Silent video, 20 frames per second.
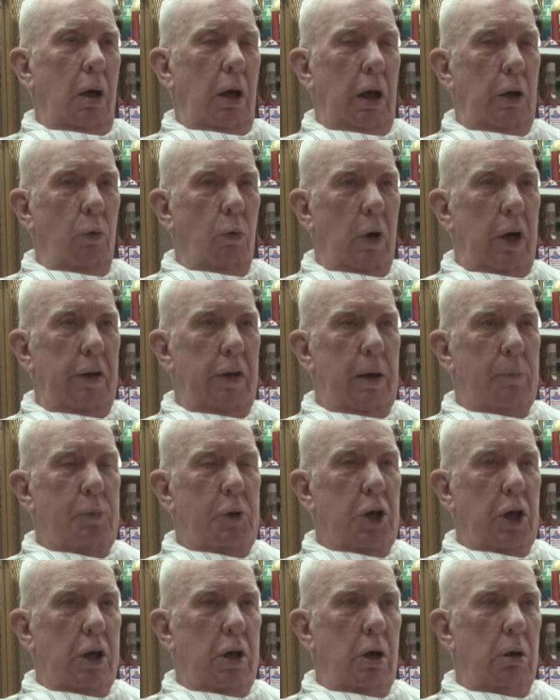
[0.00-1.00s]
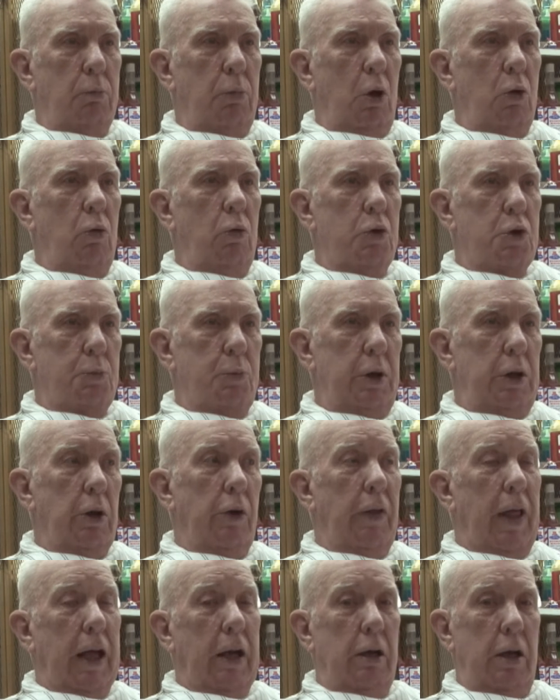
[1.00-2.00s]
And the way that particular boat was
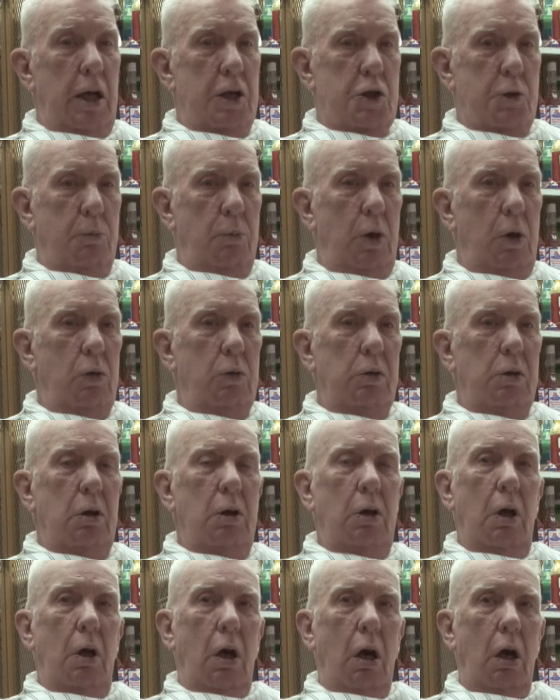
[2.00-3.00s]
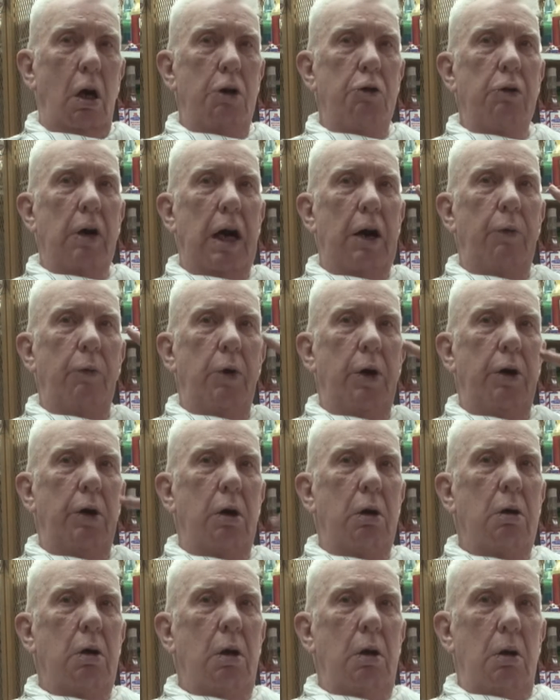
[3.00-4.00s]
built, that class of boat, hard right
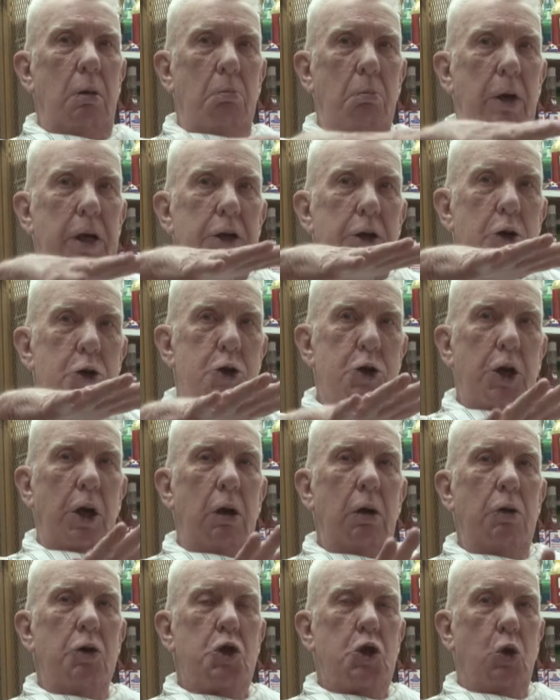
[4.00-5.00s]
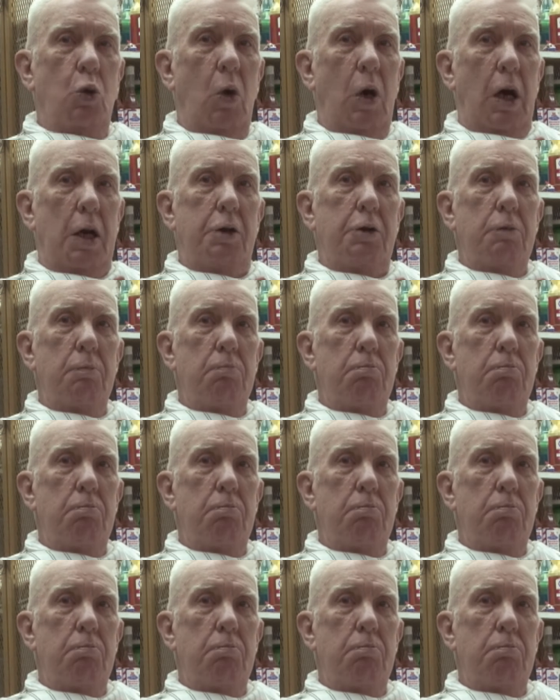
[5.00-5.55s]
rudder made the stern squat.